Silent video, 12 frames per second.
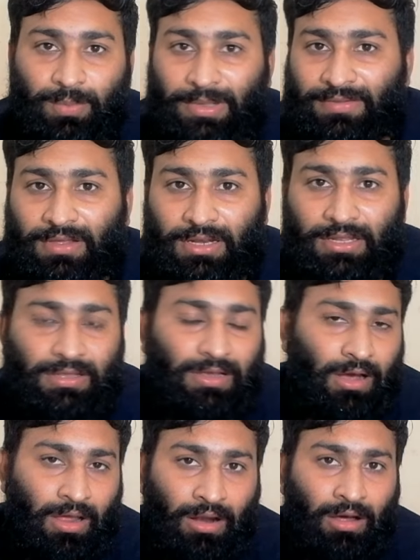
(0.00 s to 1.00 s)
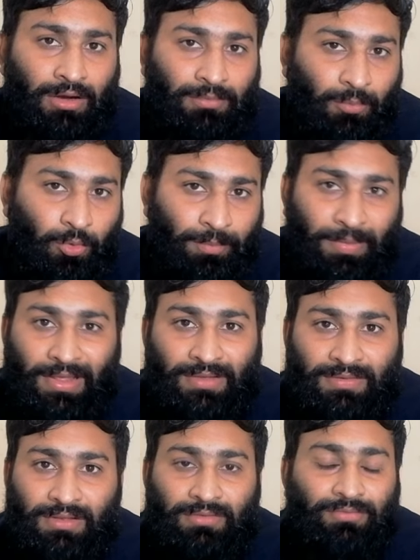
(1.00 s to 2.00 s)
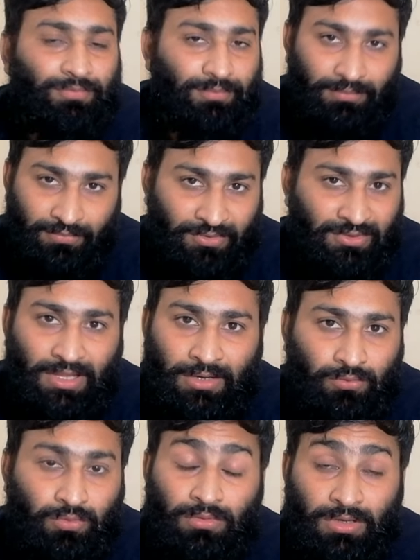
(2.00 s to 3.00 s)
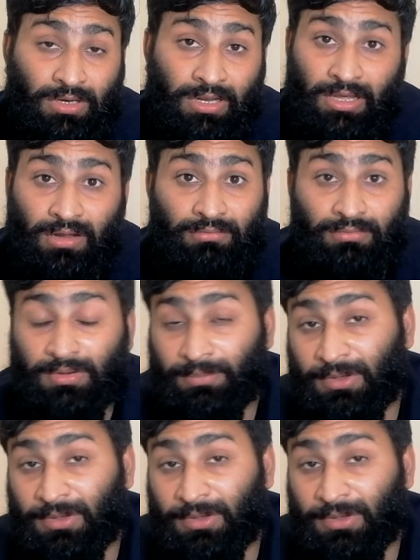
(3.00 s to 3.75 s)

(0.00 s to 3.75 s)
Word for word: basically a lot more places which that frontal hair will